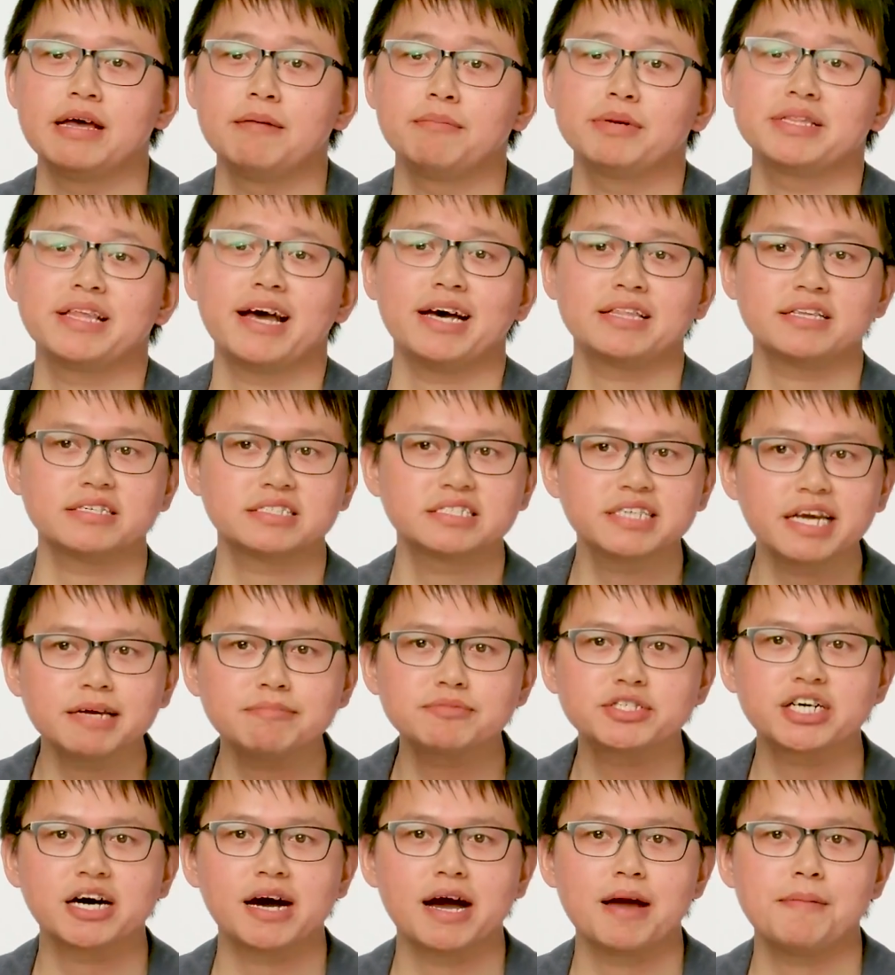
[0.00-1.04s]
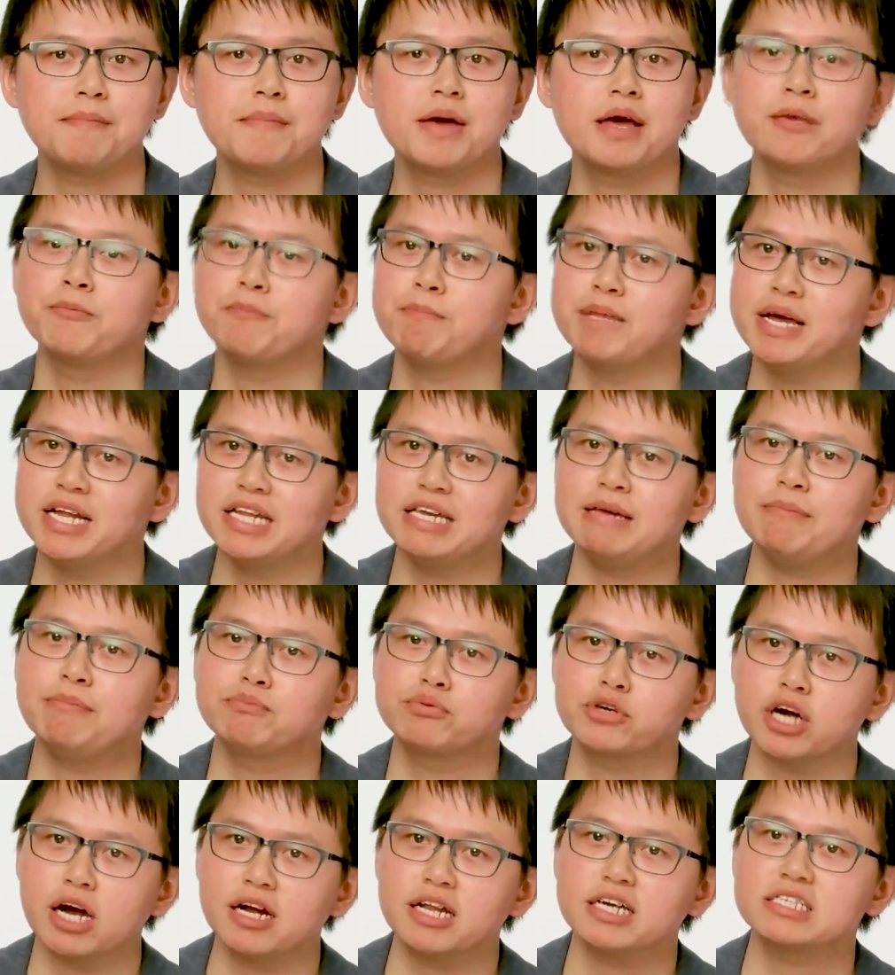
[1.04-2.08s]
But at the same time, many
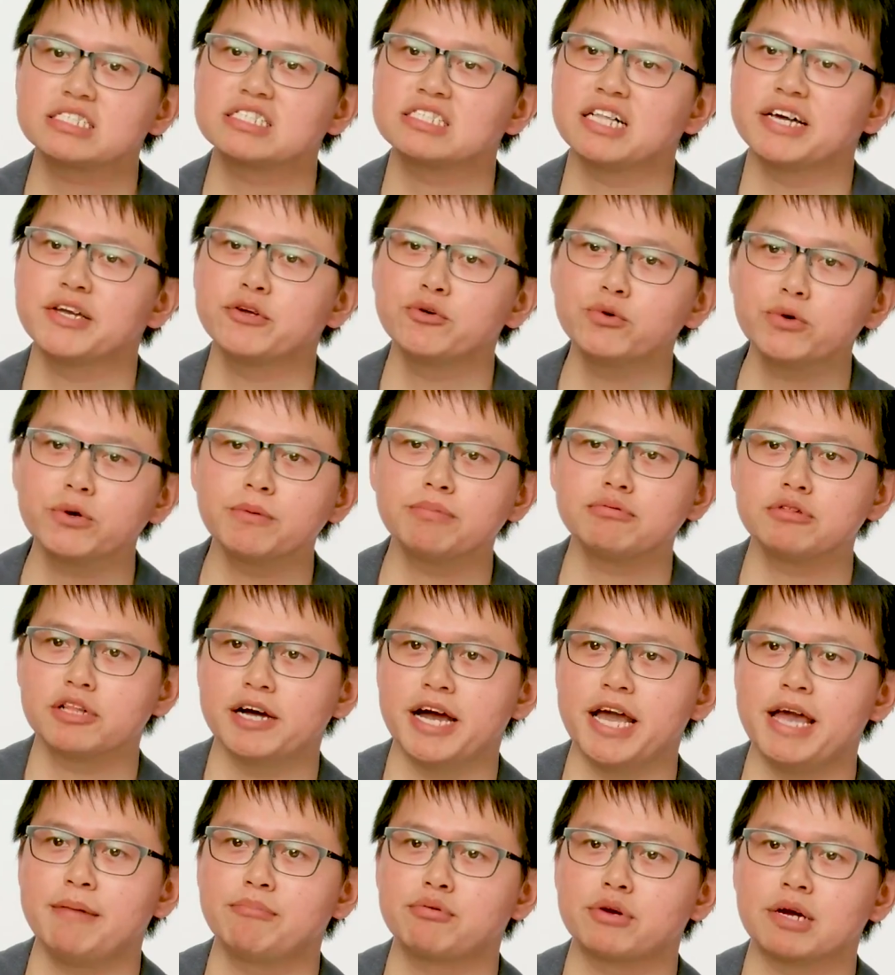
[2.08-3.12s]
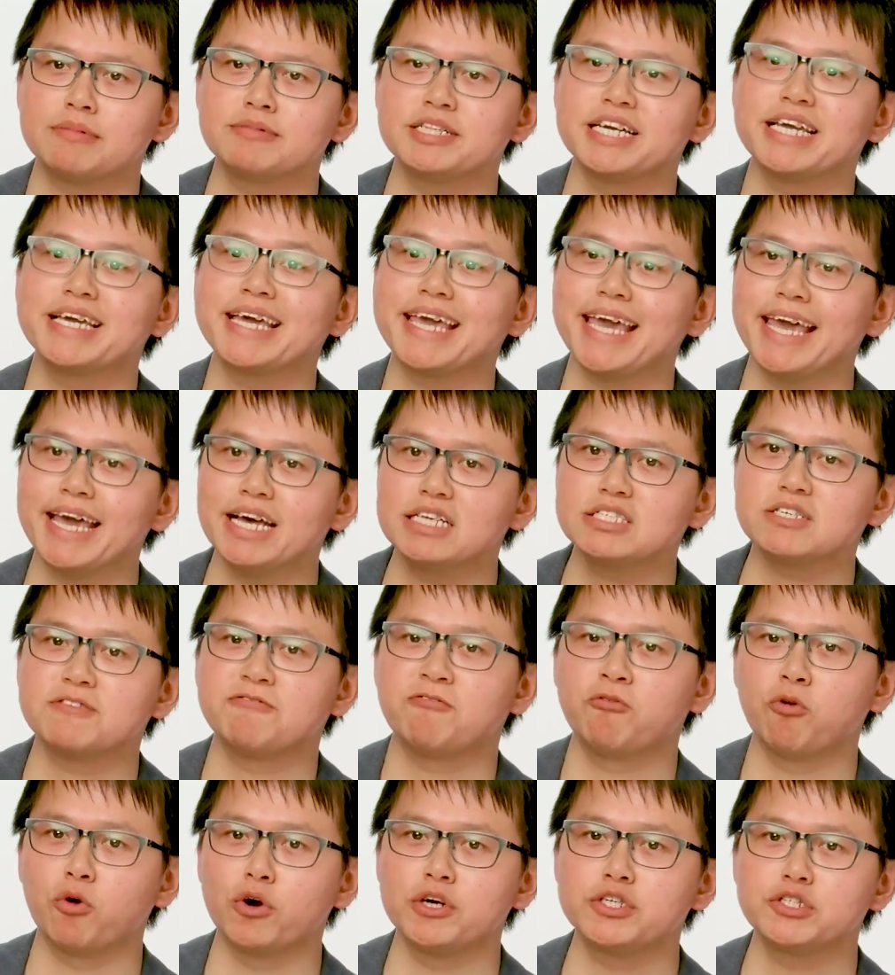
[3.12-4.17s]
products like Google Play probably can't
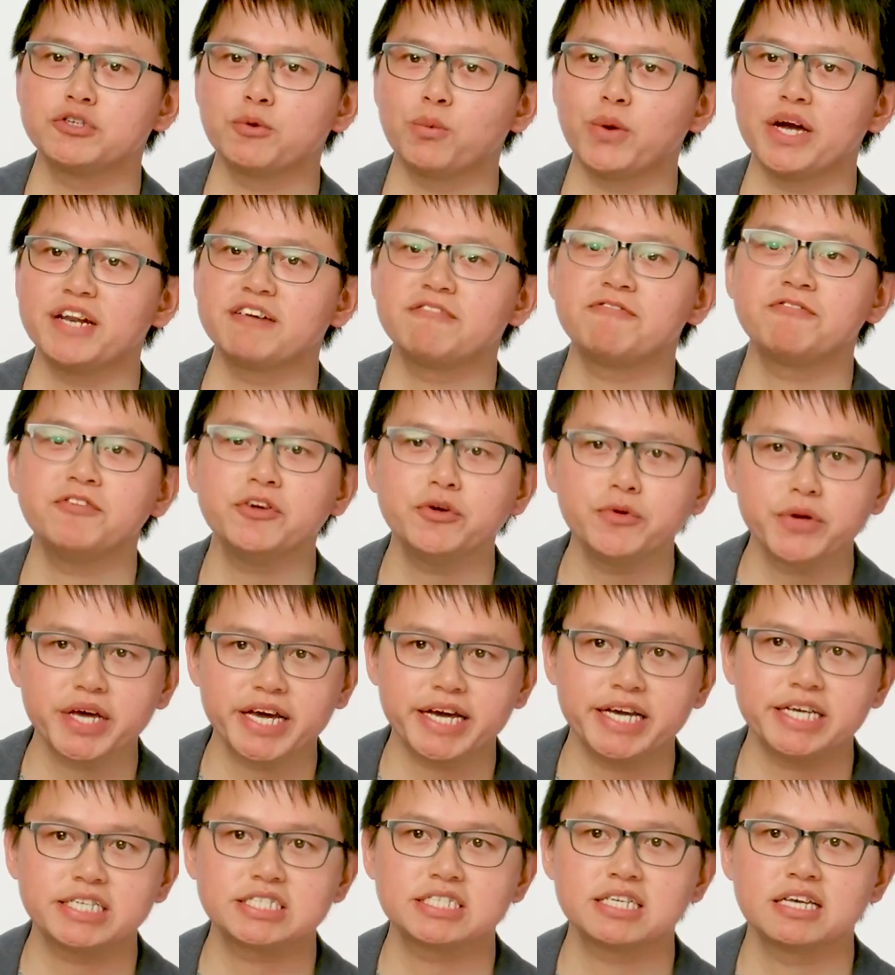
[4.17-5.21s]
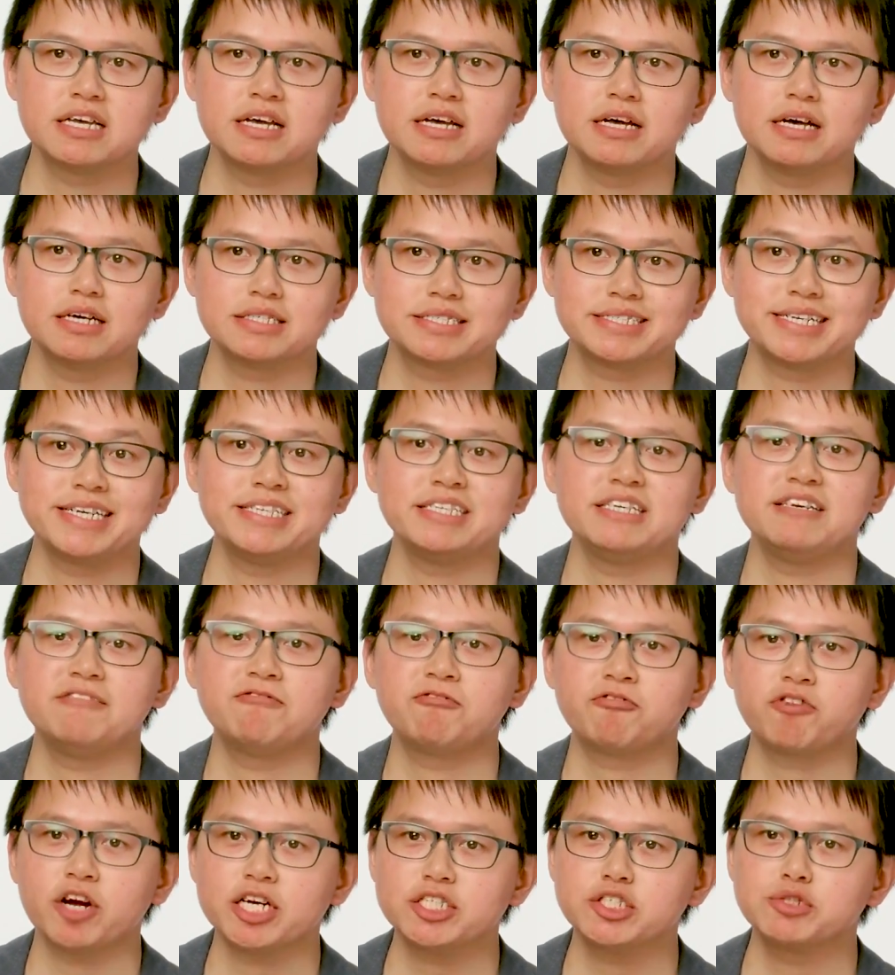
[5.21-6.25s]
afford to wait a few days as they need
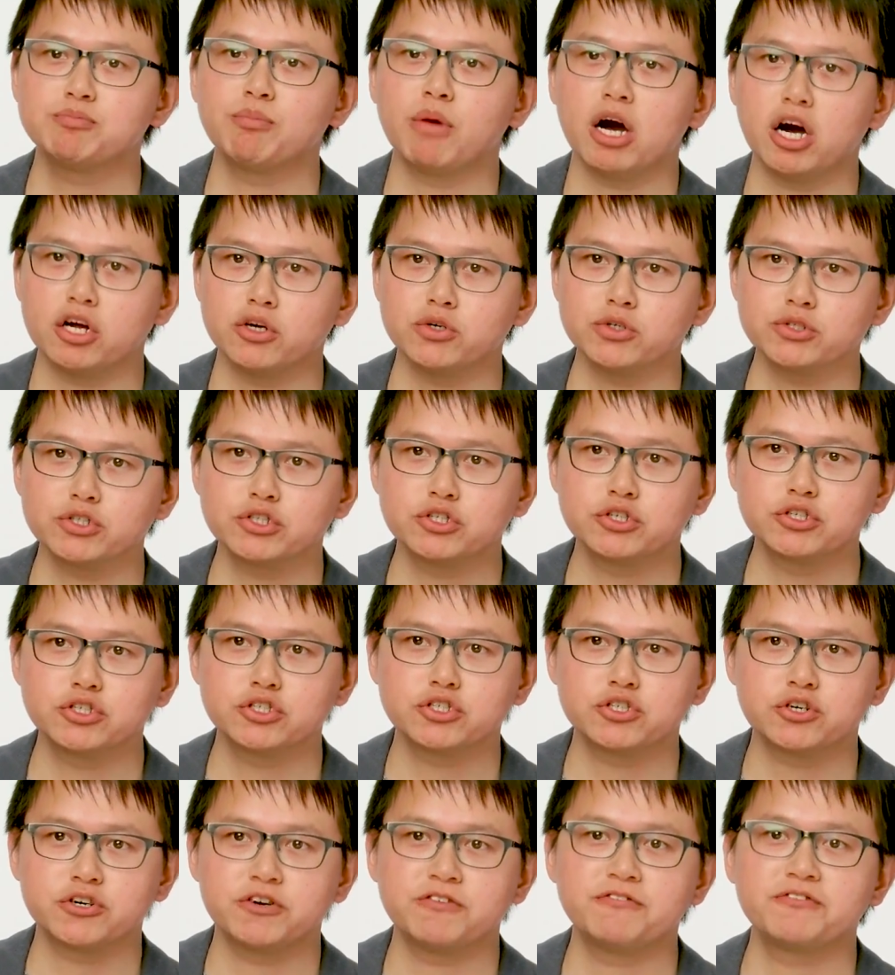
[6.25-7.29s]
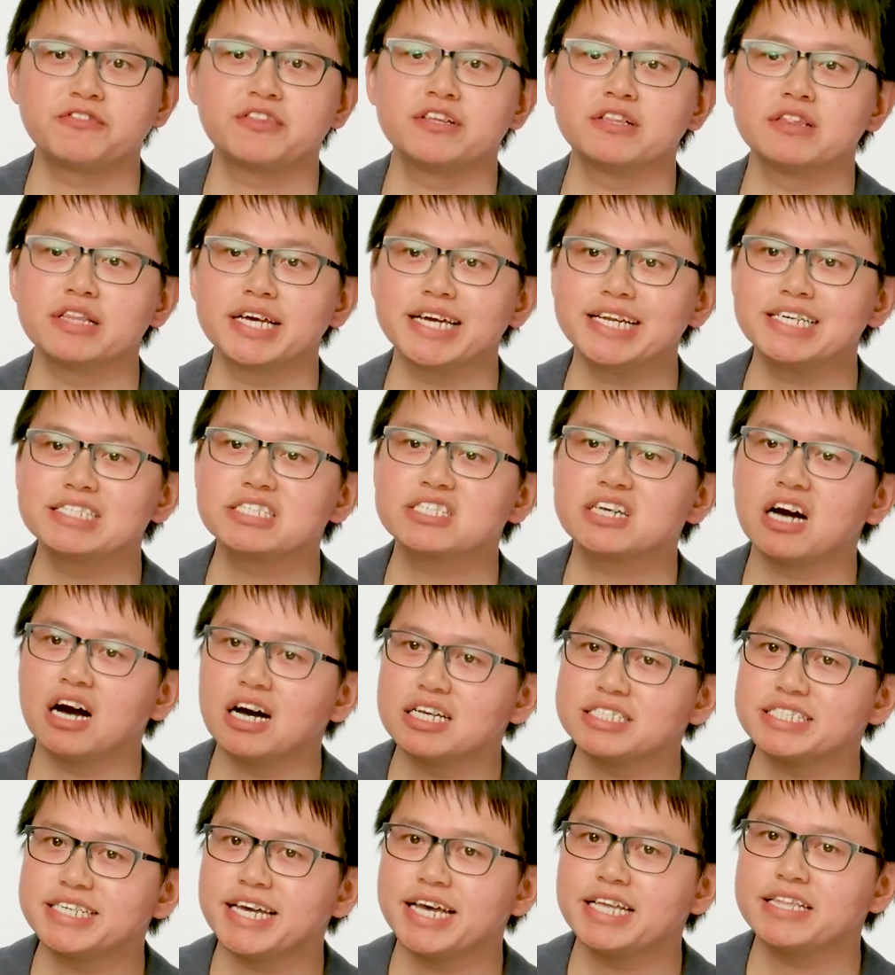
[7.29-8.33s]
fresh models to serve the latest
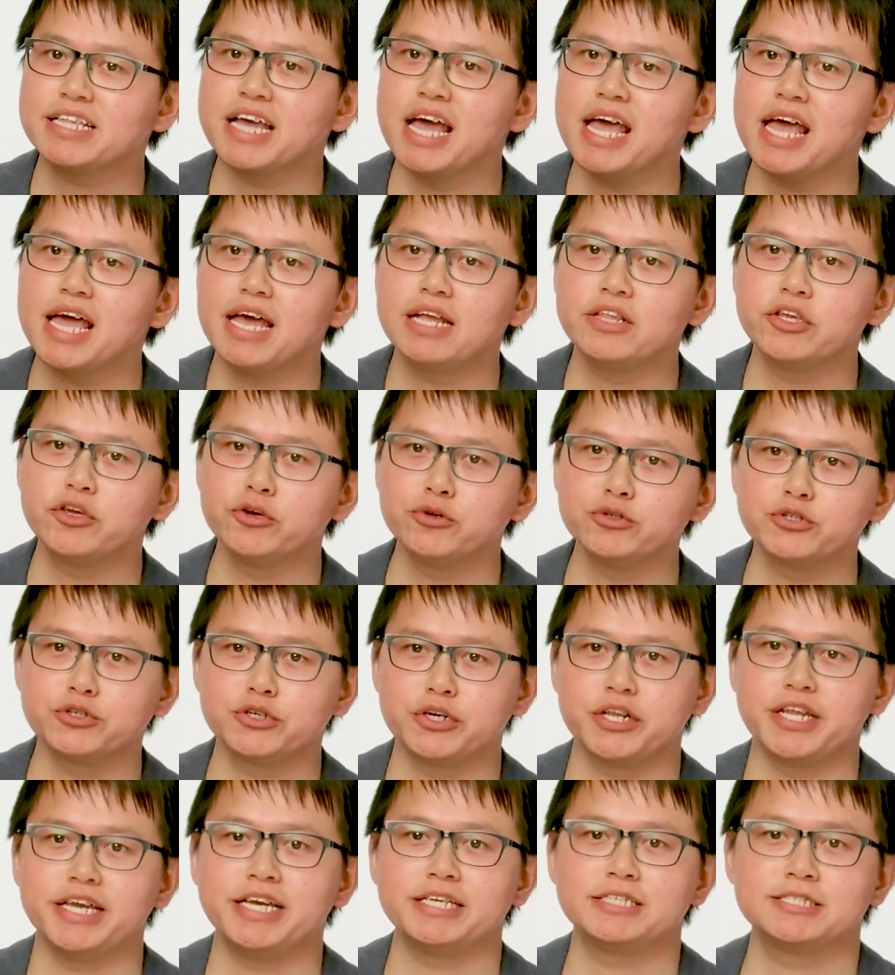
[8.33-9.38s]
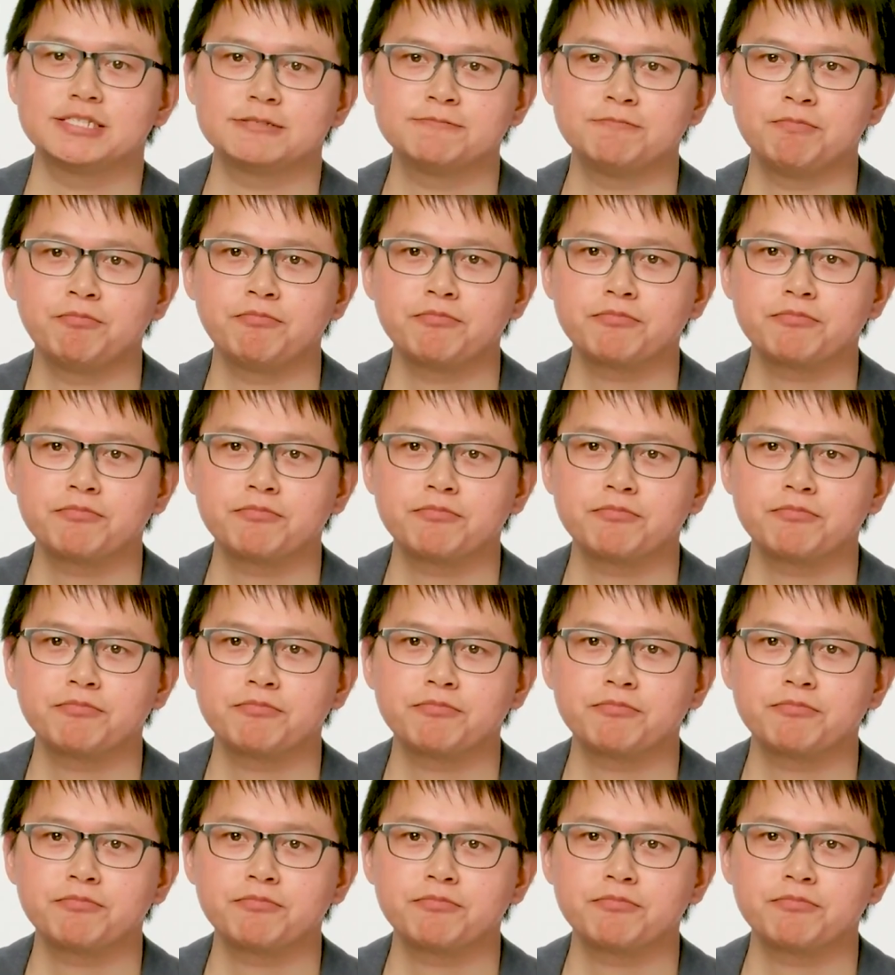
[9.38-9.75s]
content and user needs.